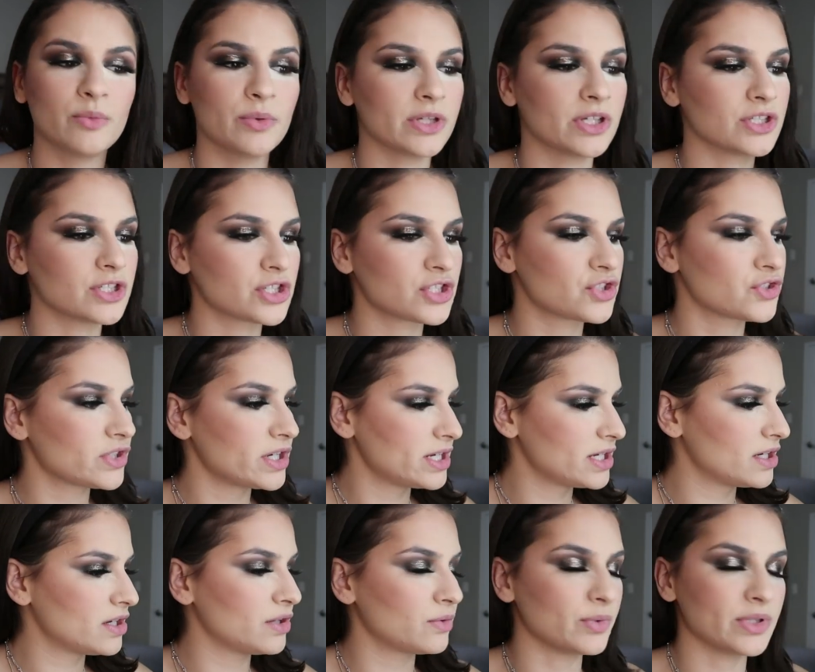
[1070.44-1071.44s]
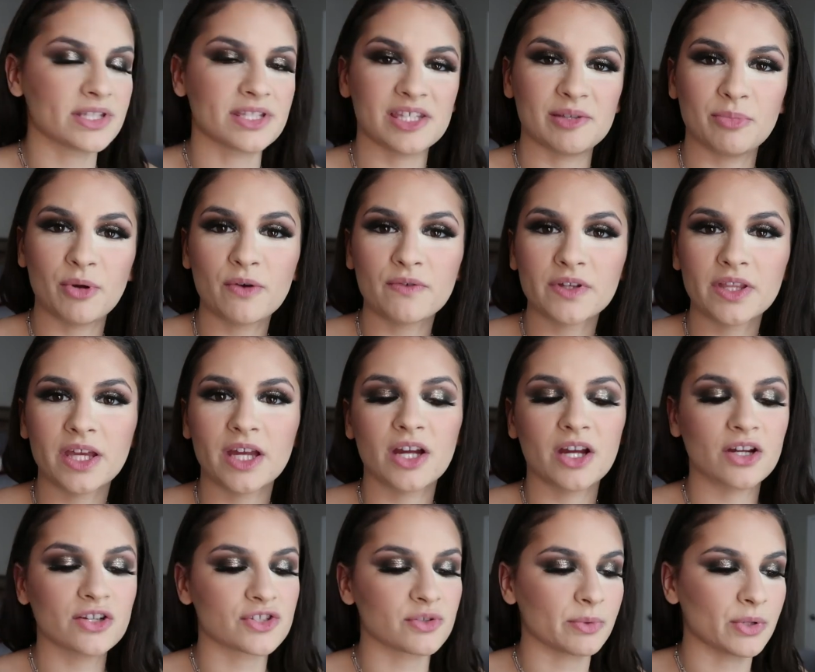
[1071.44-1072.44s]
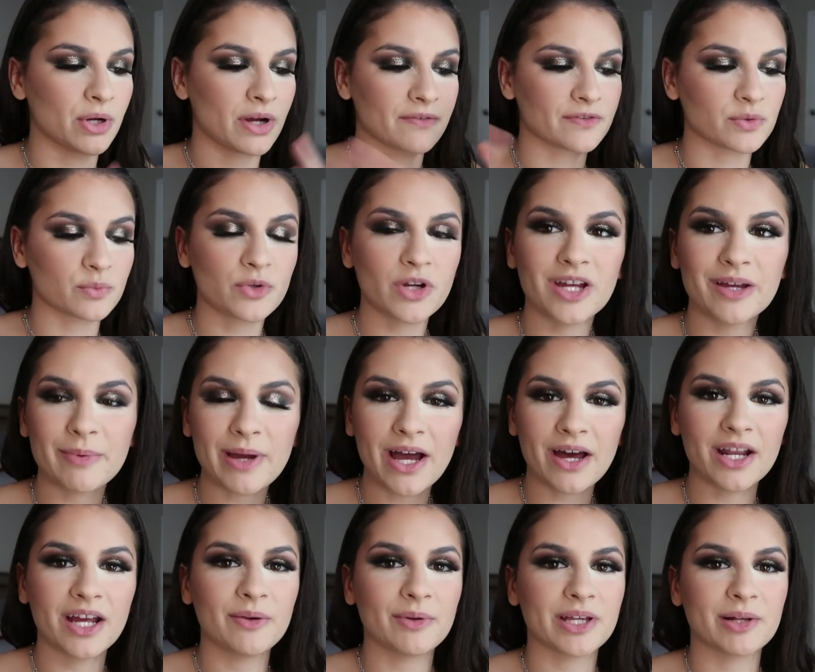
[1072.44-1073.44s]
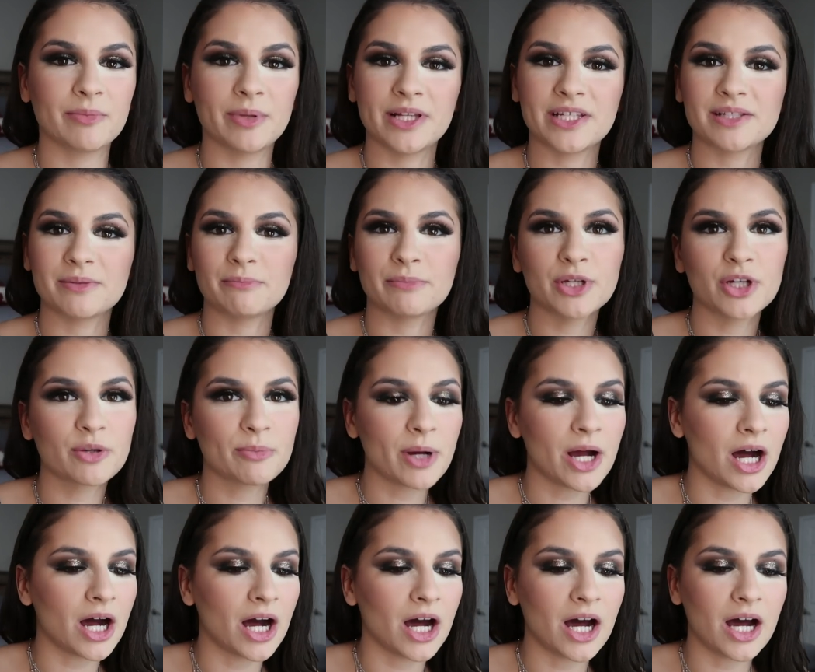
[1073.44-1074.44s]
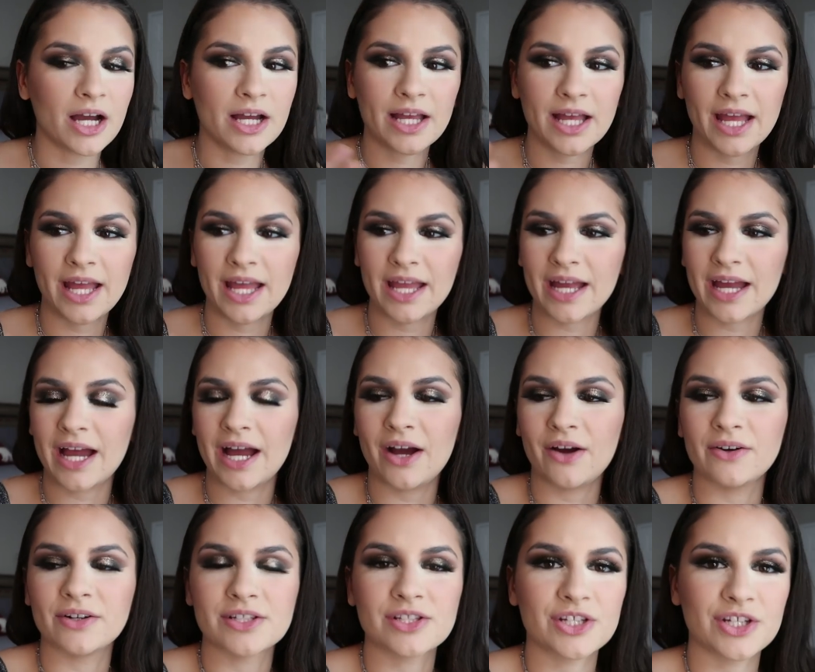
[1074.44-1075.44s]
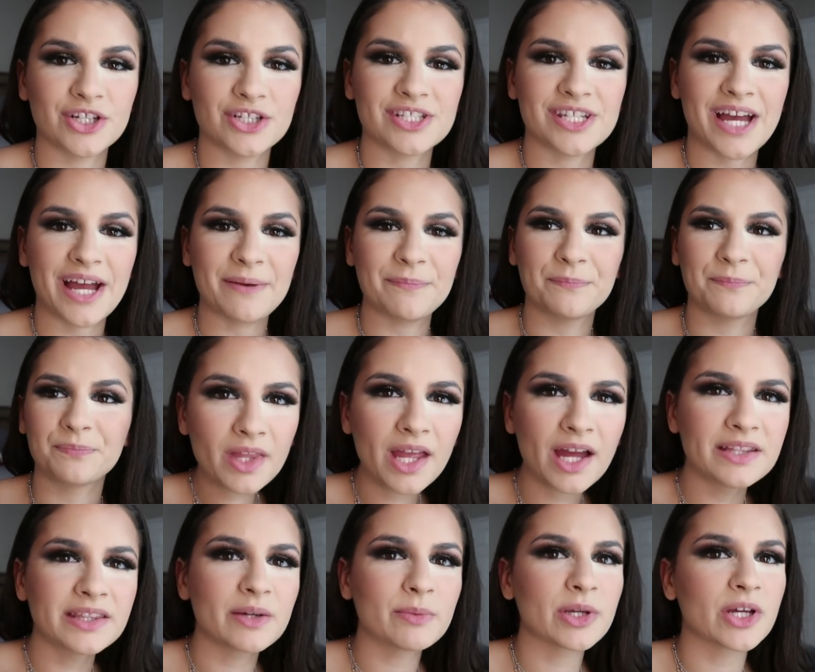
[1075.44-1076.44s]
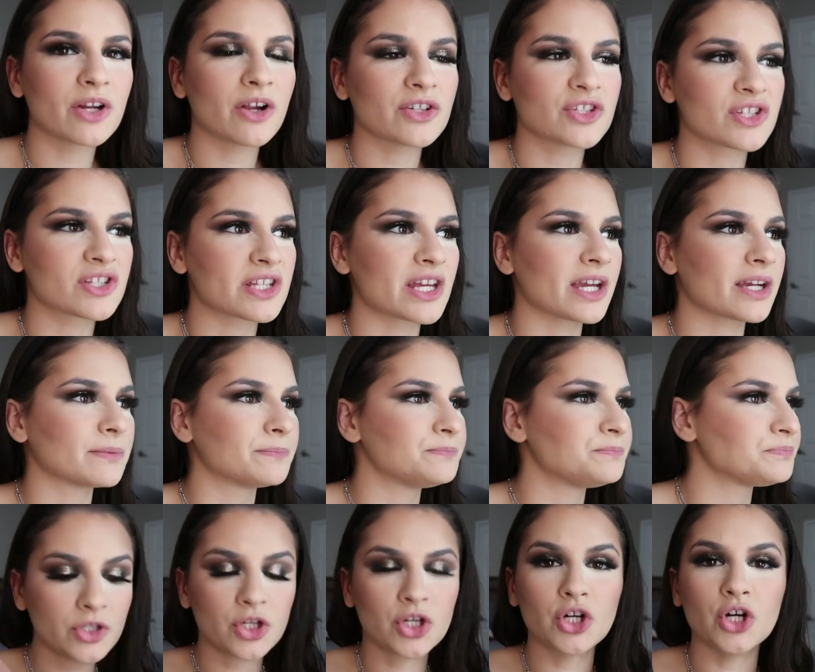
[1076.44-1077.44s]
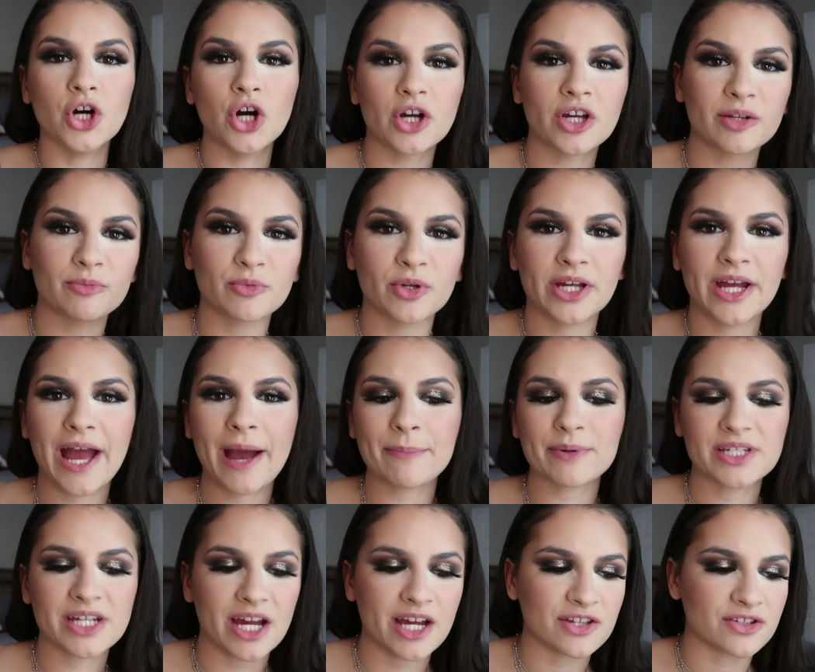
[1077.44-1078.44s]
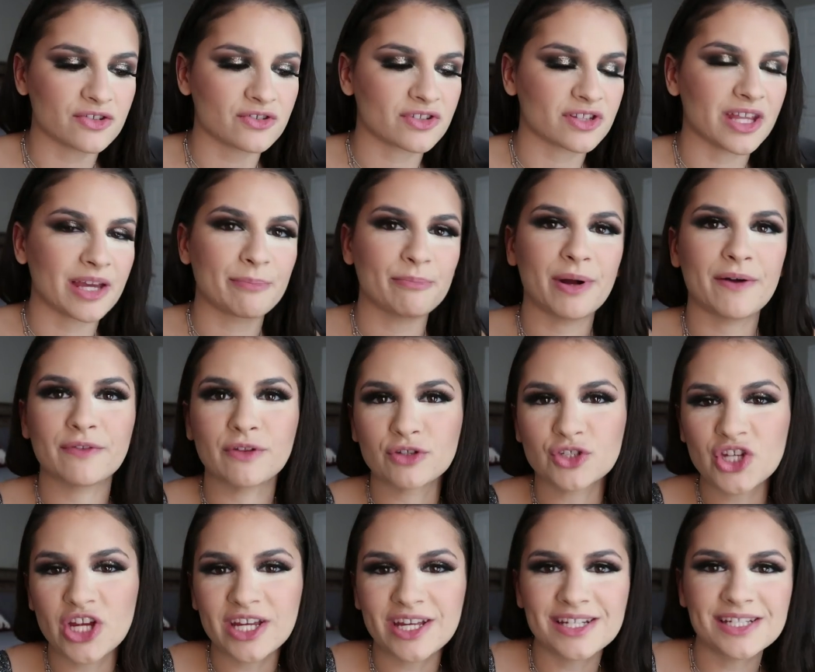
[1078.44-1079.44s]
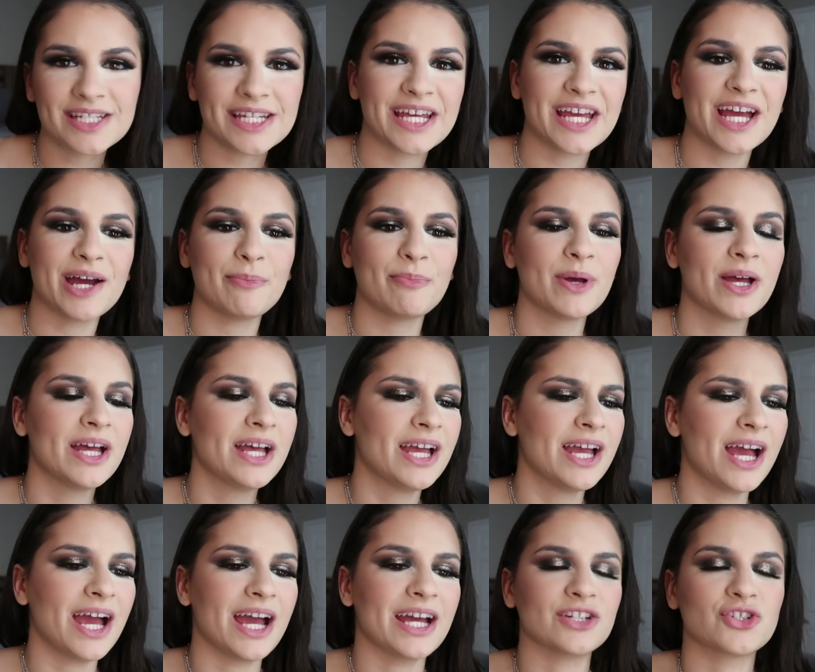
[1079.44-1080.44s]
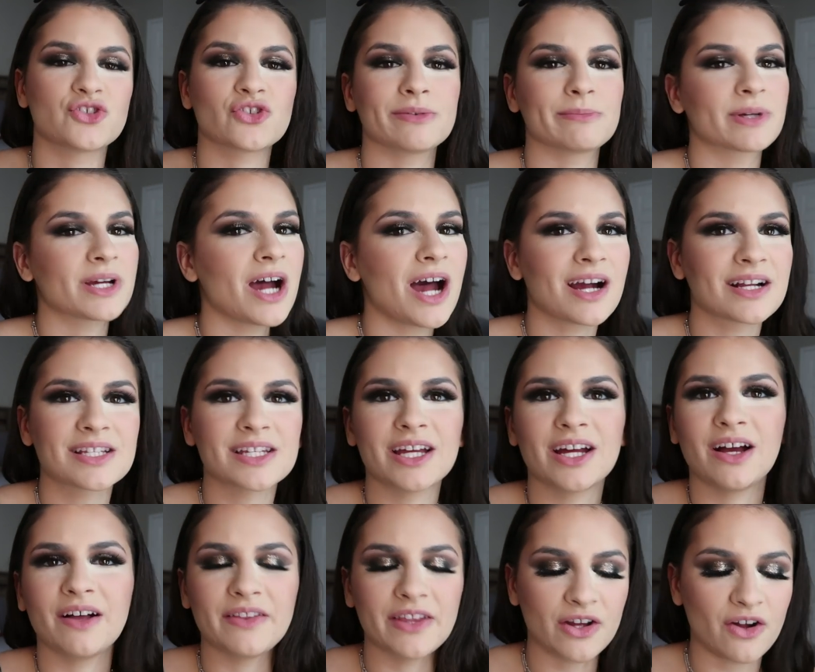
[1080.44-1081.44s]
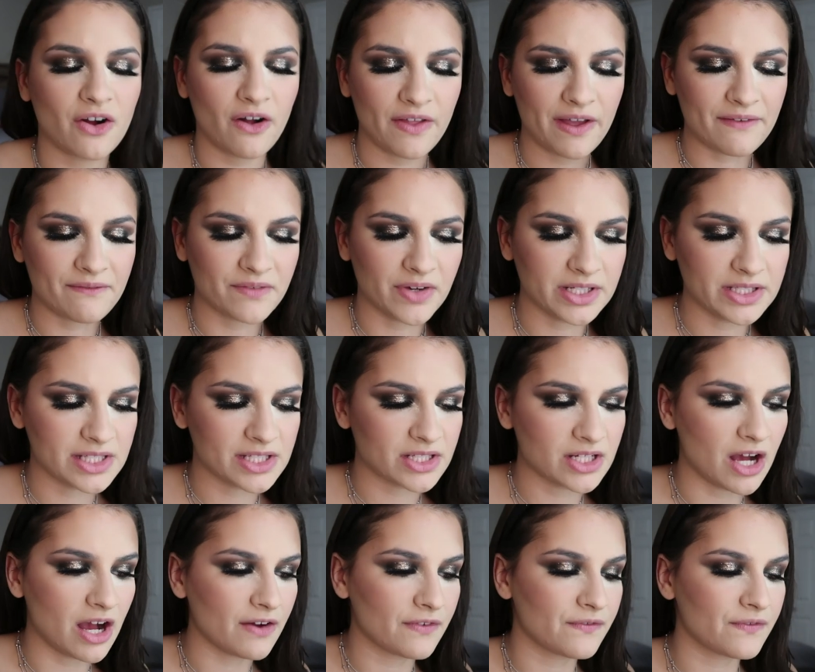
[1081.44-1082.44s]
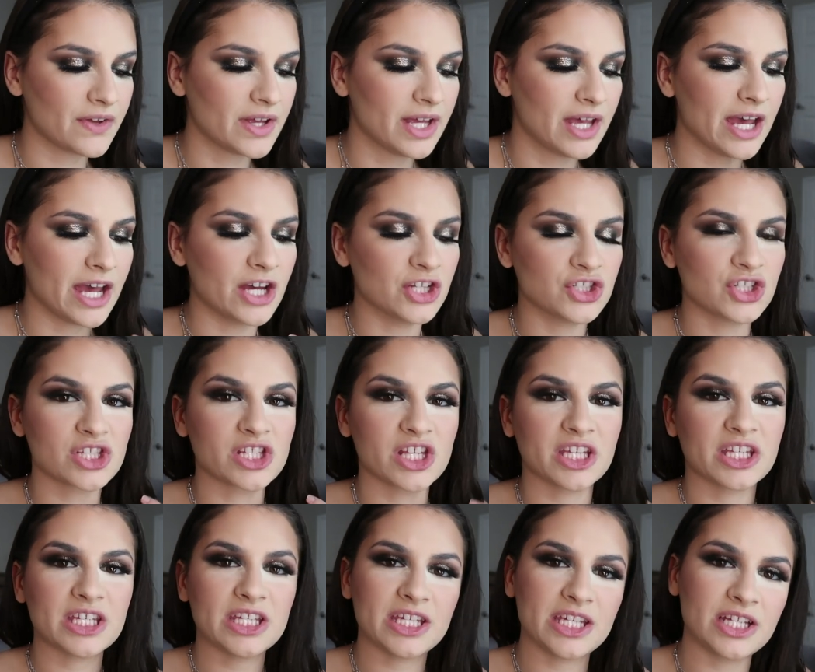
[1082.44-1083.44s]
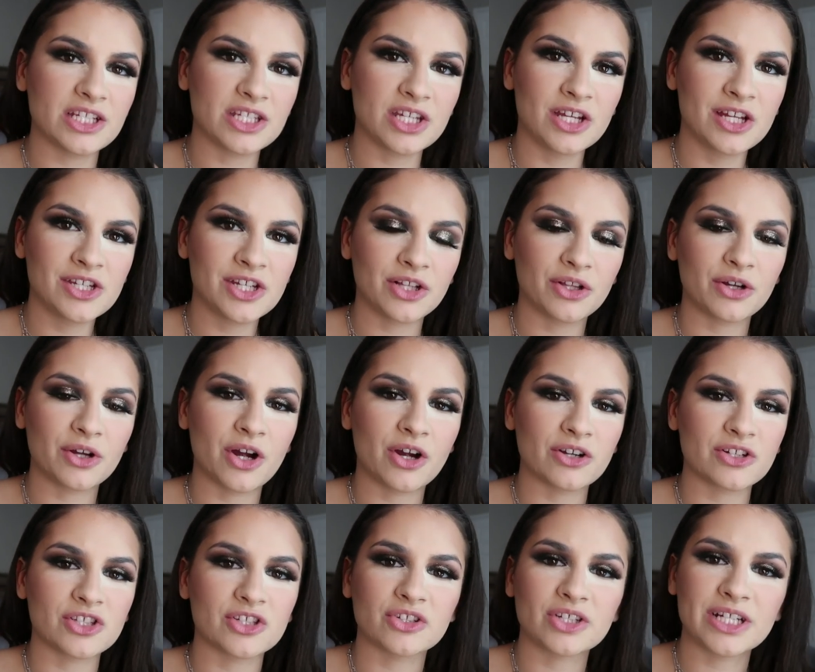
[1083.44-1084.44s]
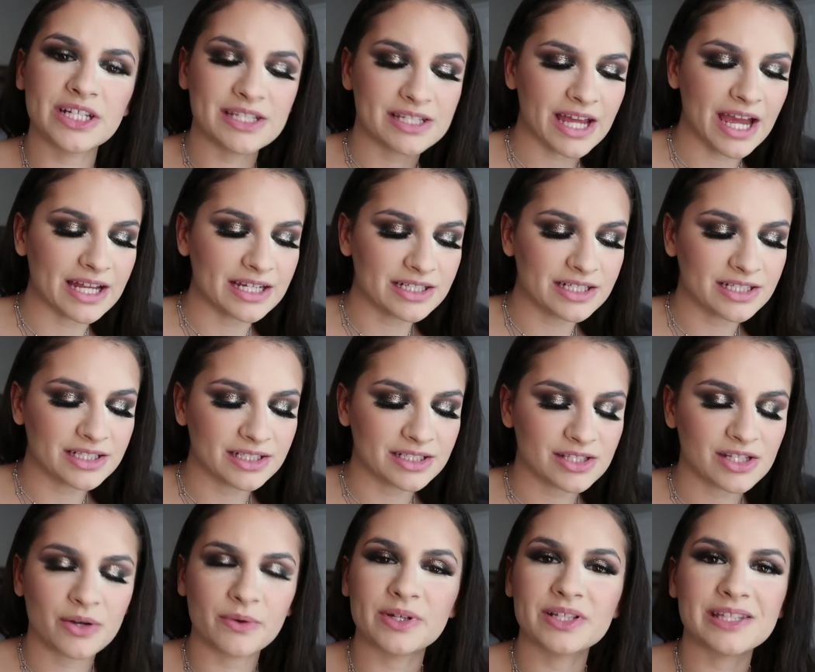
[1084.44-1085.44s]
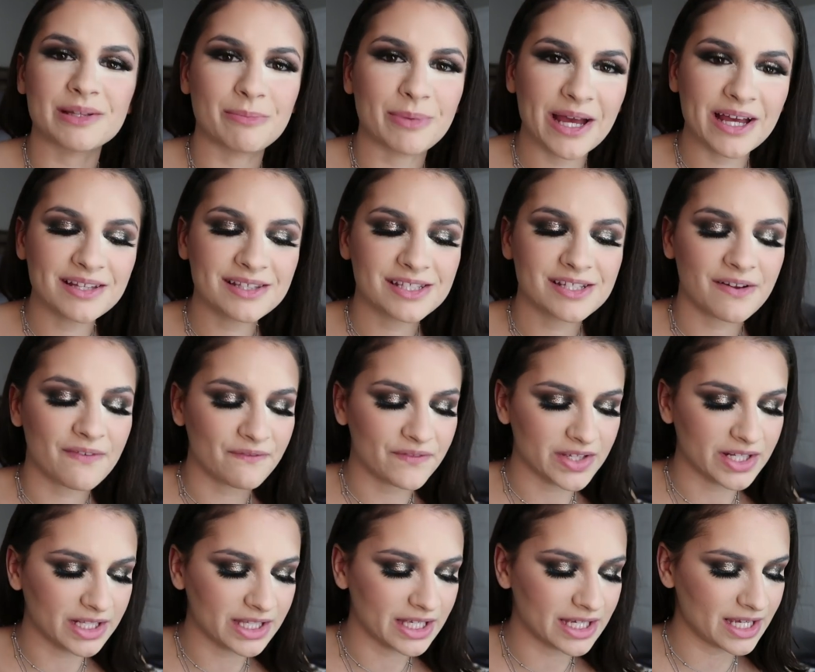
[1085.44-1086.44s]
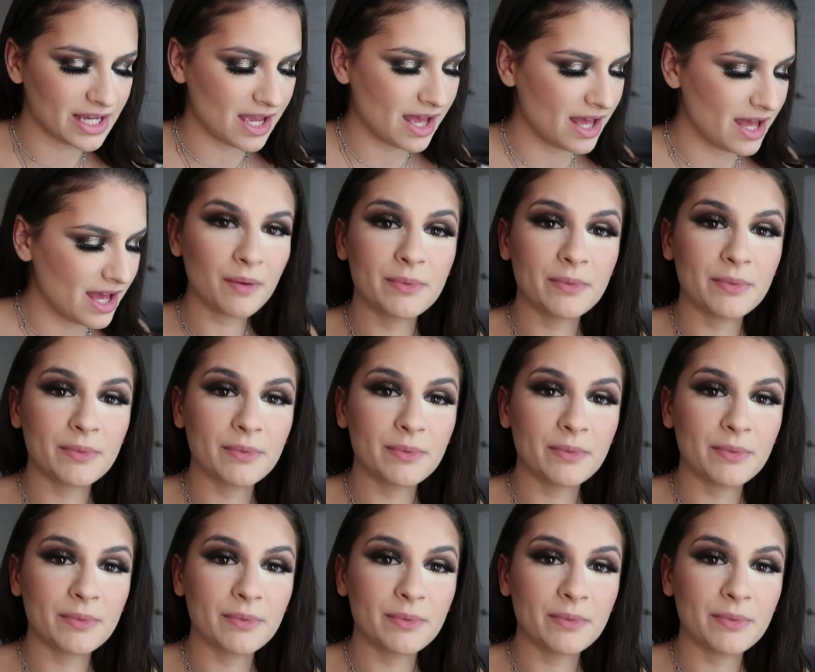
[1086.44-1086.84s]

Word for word: We can just drink. We sleep over there, so we don't have to worry about it. We can play some beer pong, hang out. It's a good time. And then we can all just like cook and bring appetizers and like buffalo chicken dip and shrimp cocktail and all that fun stuff, and just like eat till our hearts are content. It's always the best feeling.